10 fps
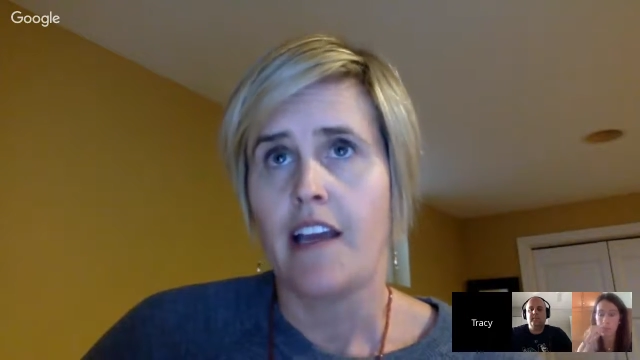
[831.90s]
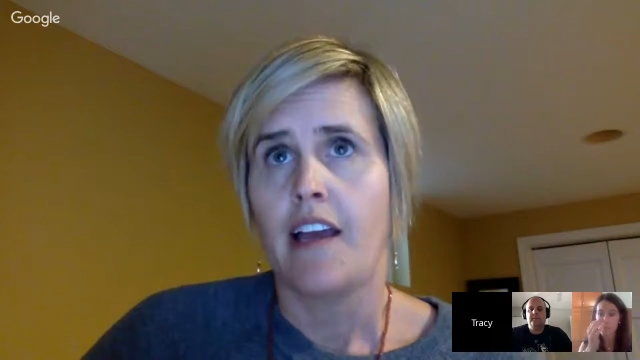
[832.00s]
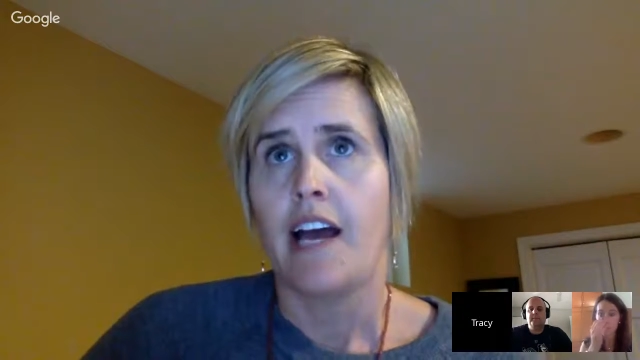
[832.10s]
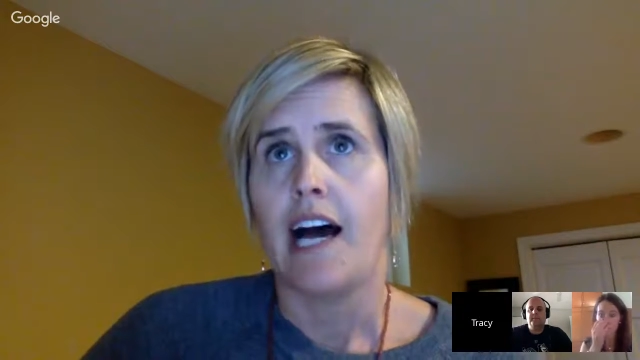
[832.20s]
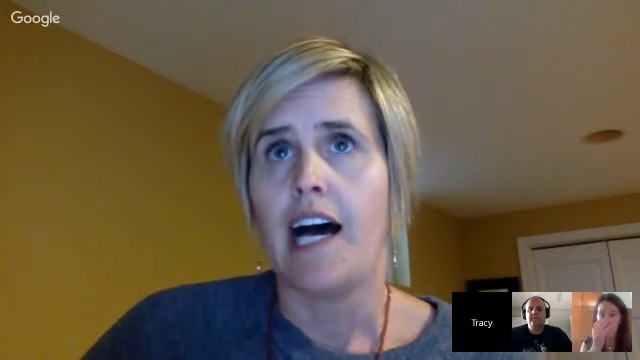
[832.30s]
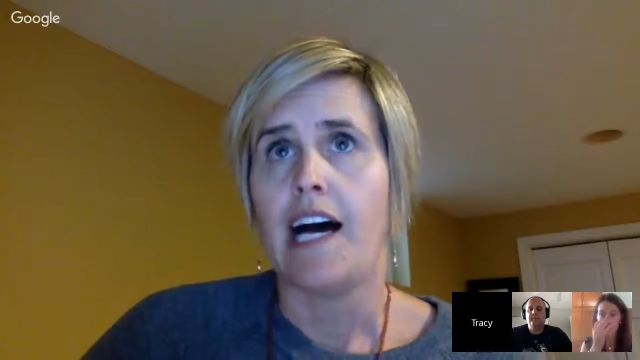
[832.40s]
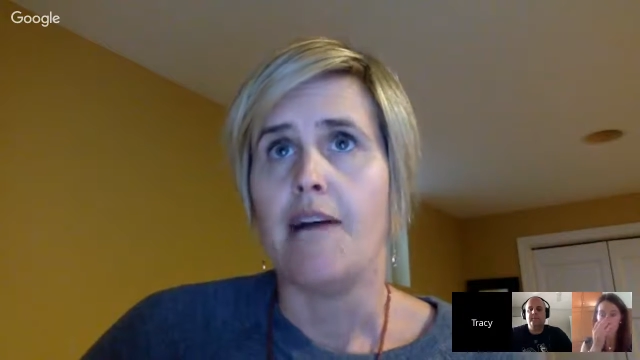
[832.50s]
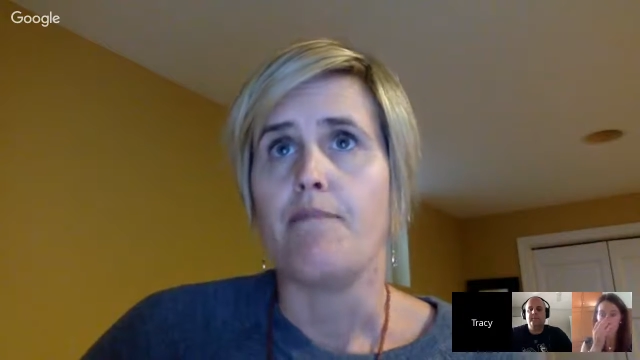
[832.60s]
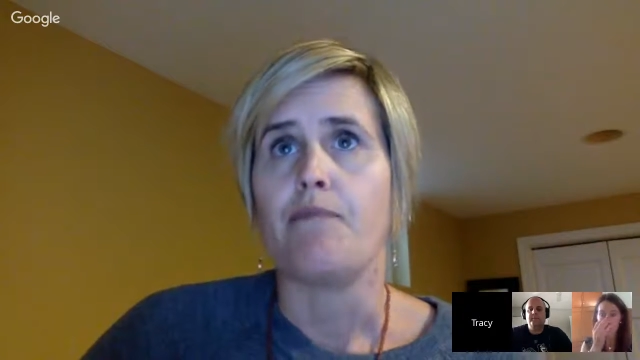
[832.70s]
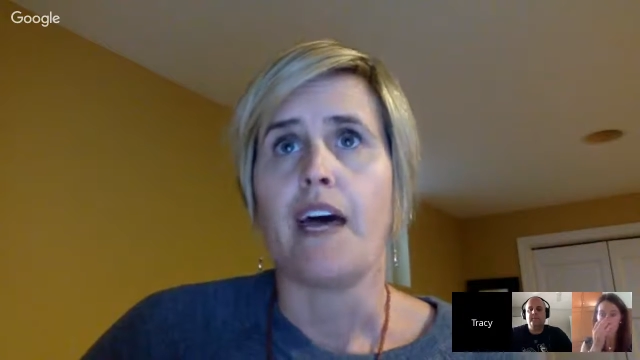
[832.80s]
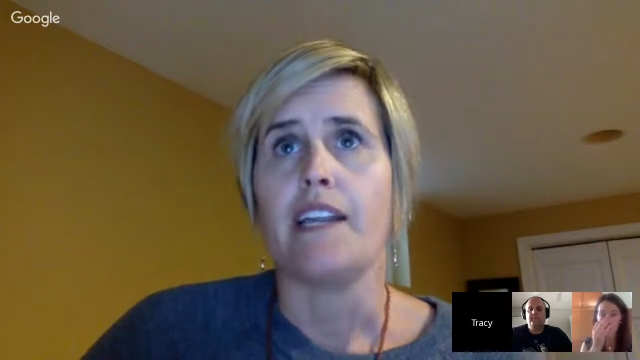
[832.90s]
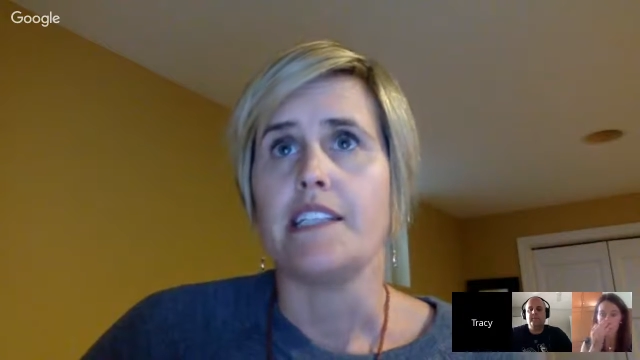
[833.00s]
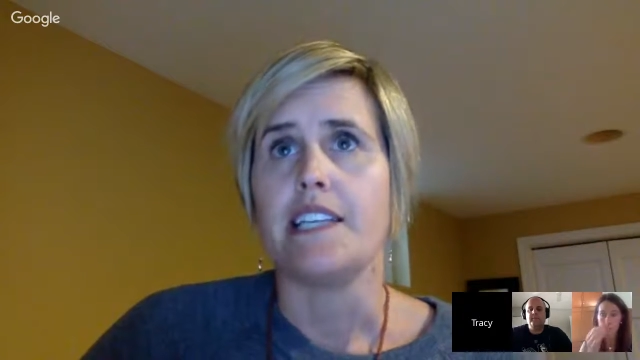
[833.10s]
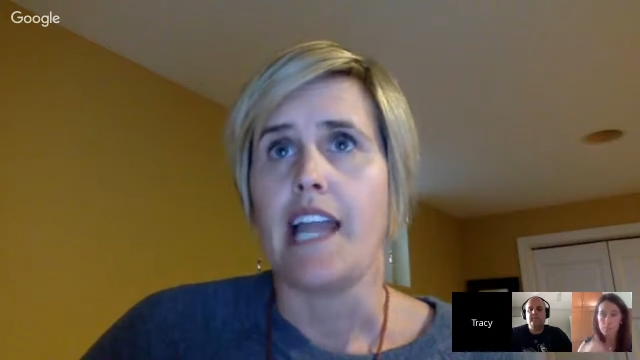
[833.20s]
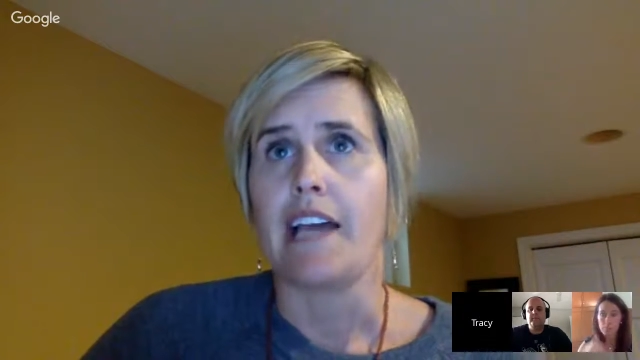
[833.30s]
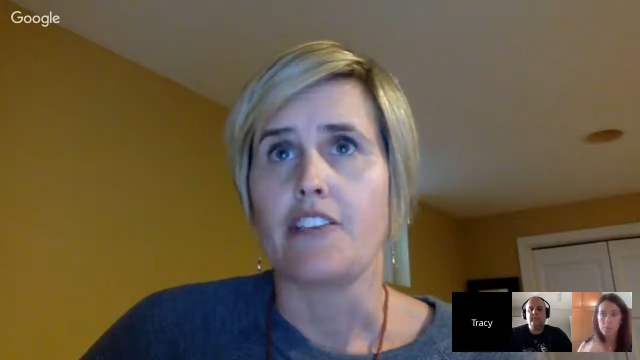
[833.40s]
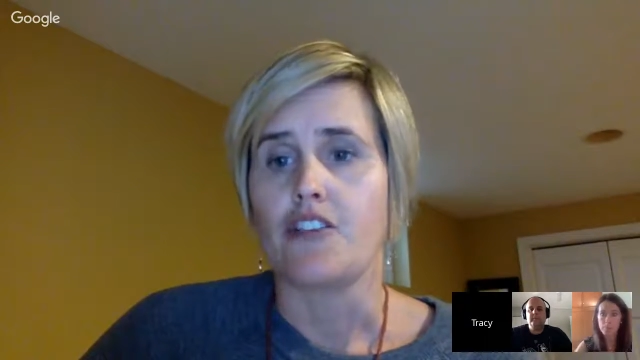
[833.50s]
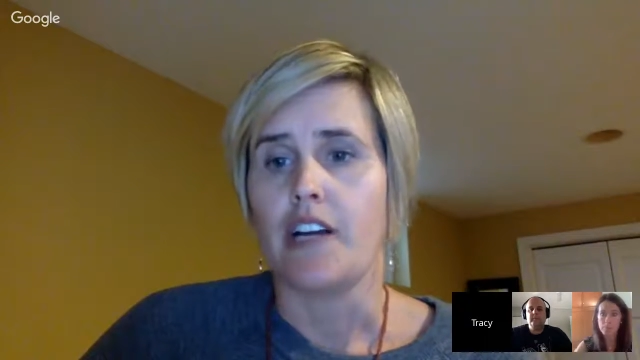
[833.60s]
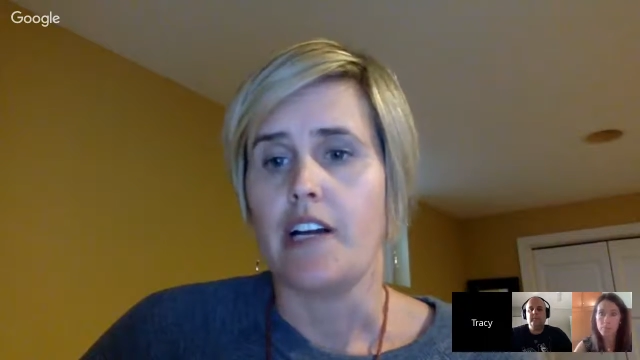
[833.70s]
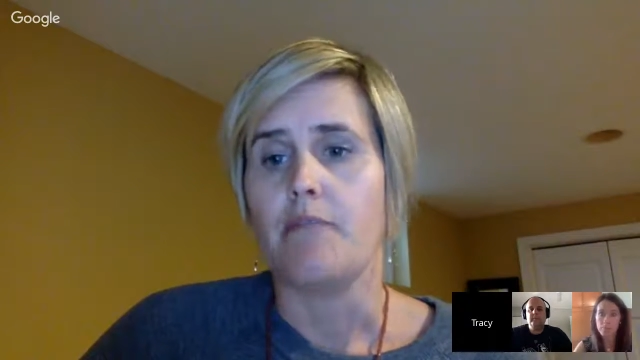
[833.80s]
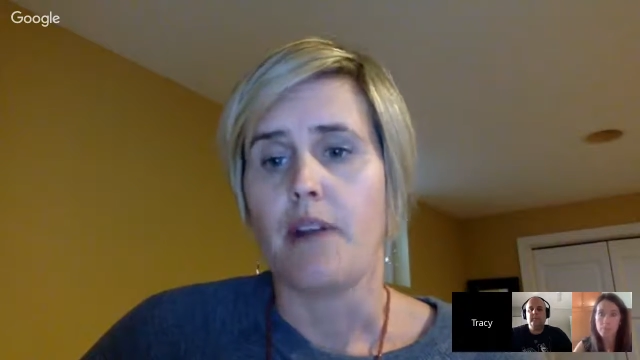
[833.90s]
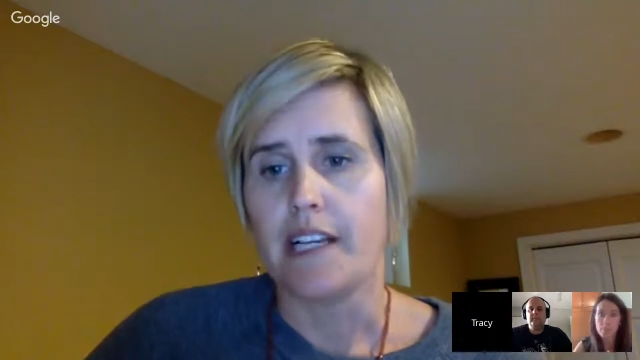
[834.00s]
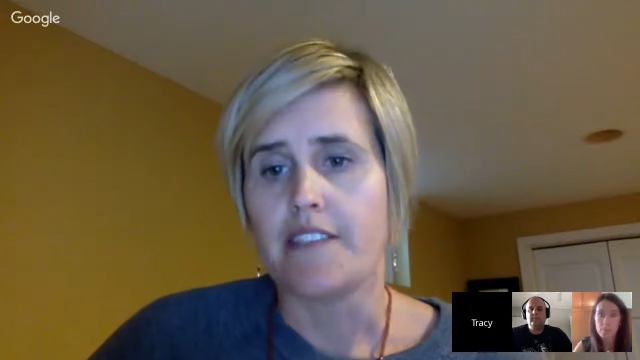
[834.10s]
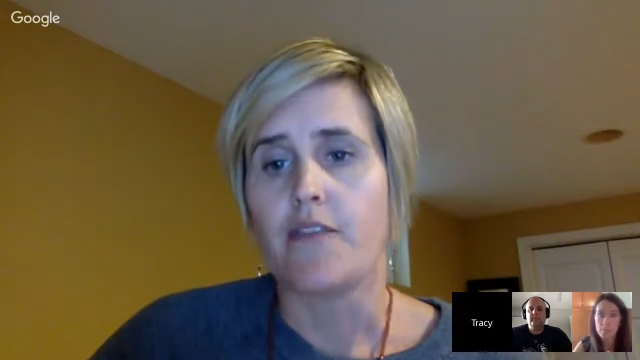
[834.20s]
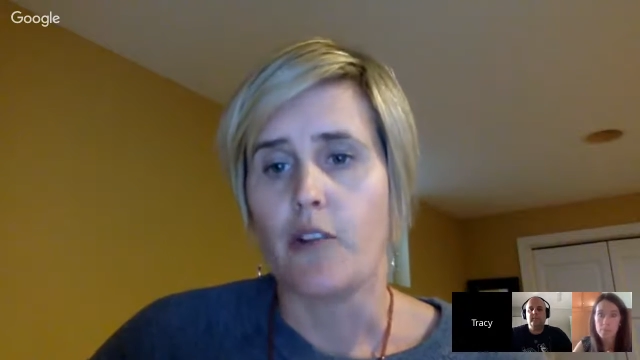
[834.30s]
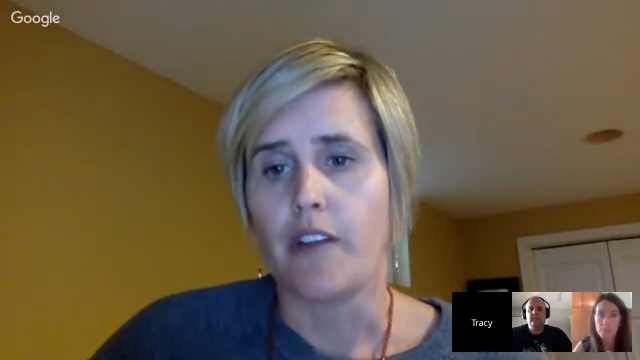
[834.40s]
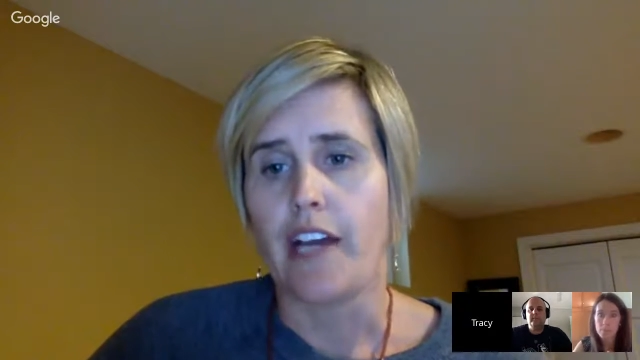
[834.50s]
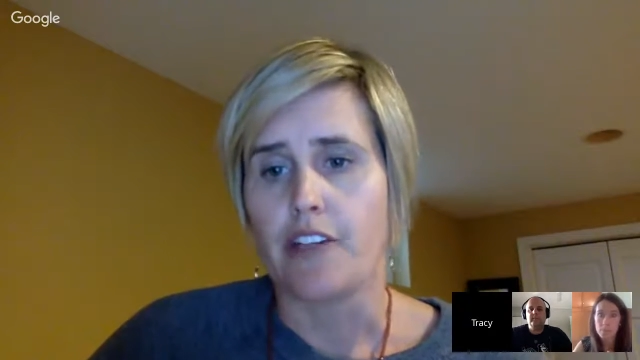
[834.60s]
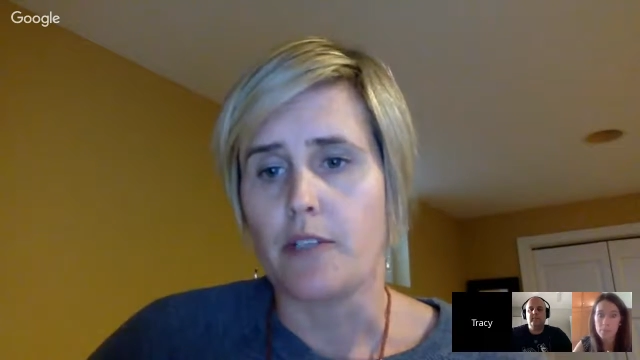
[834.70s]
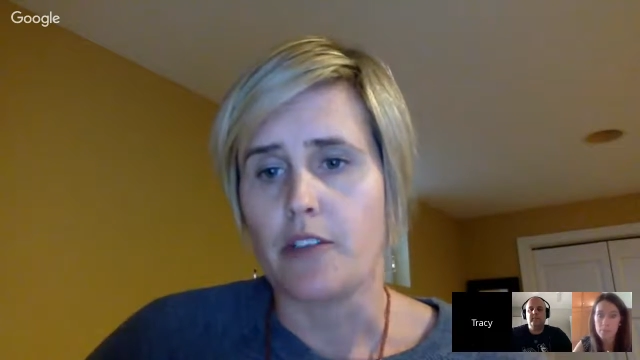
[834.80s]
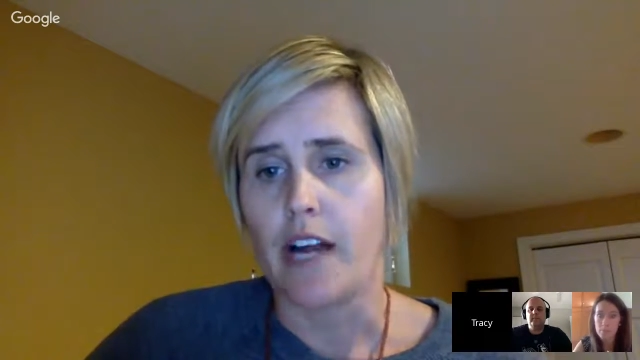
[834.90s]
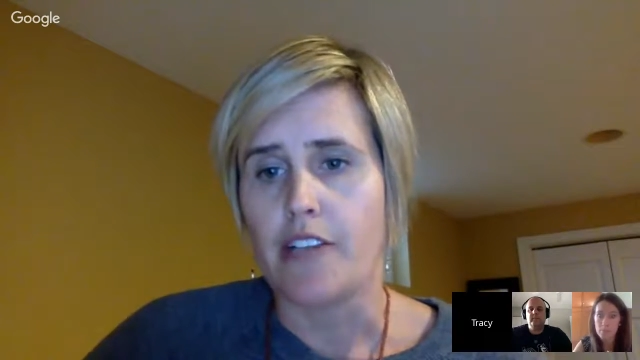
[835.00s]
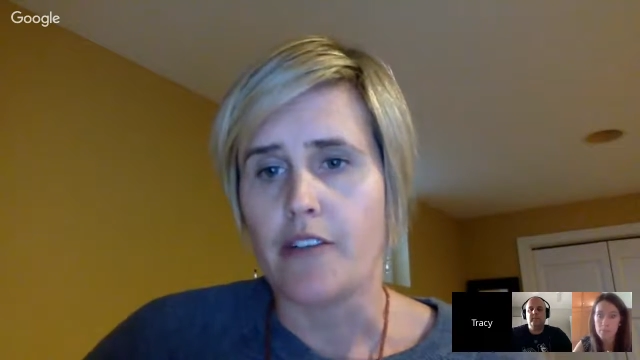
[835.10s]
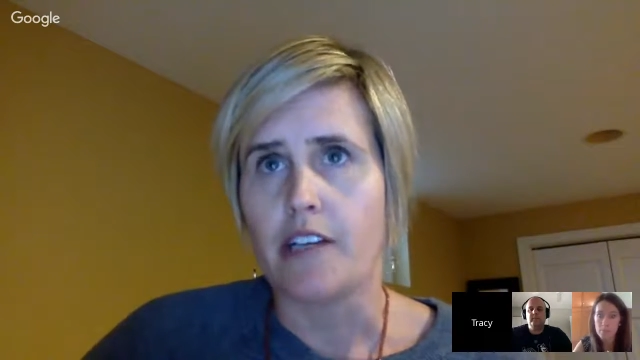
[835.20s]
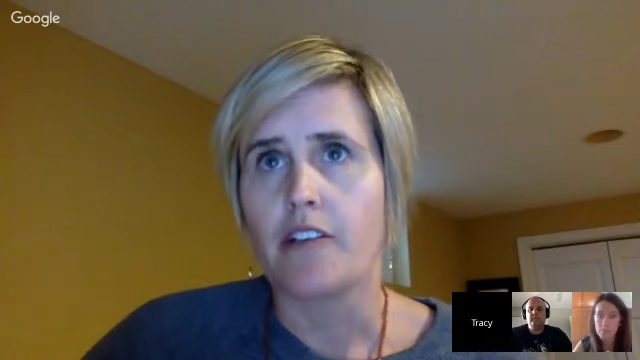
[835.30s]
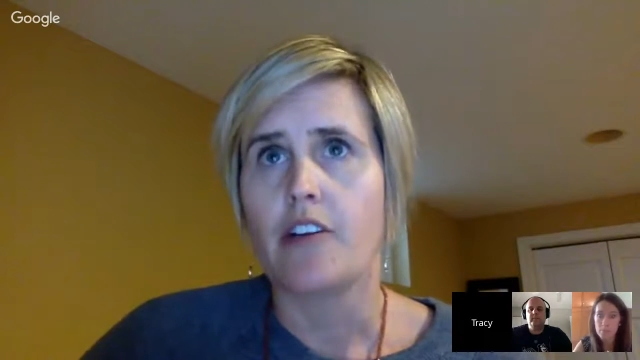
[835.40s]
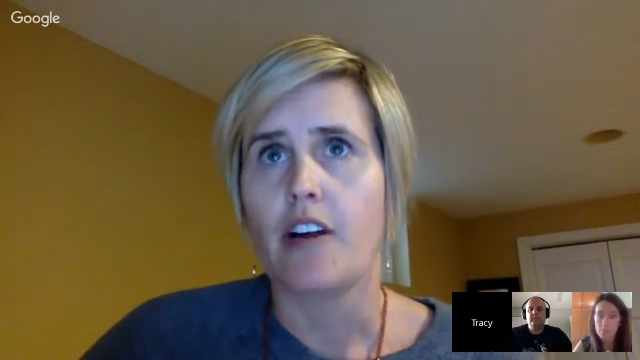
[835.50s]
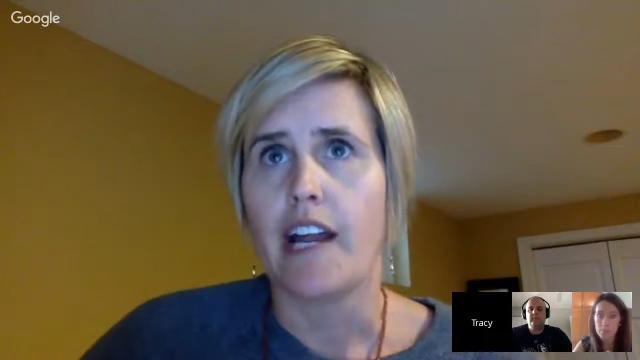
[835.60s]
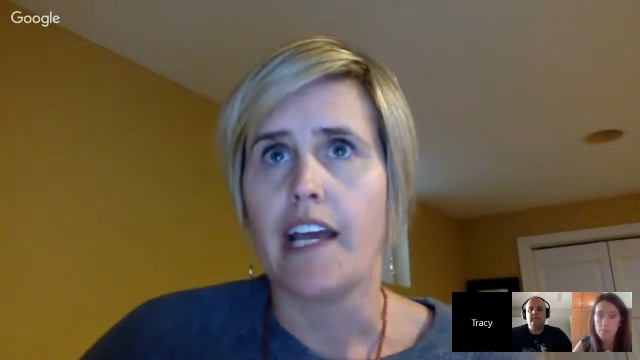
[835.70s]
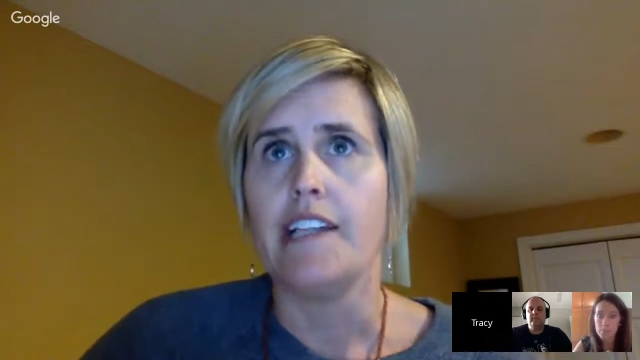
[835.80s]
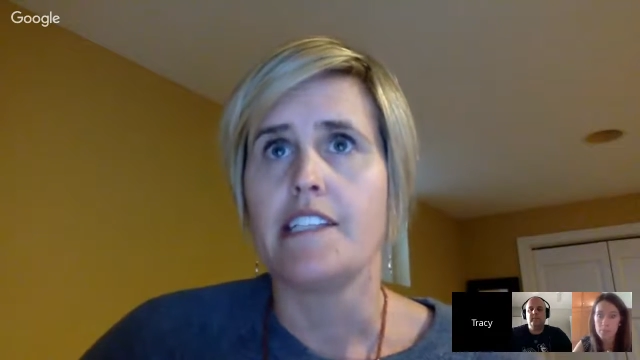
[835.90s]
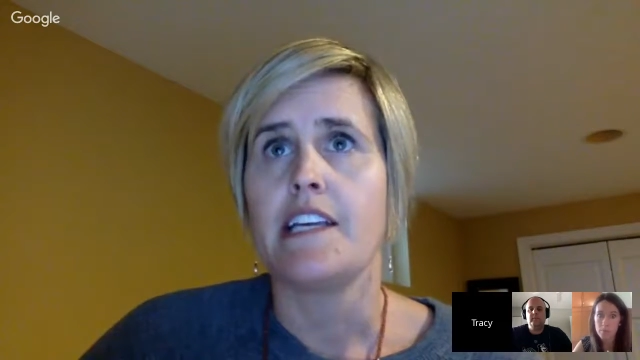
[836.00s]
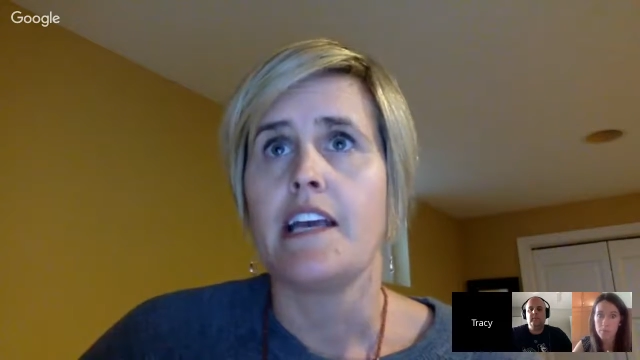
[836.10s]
That is an extra price for the actual graduate credit.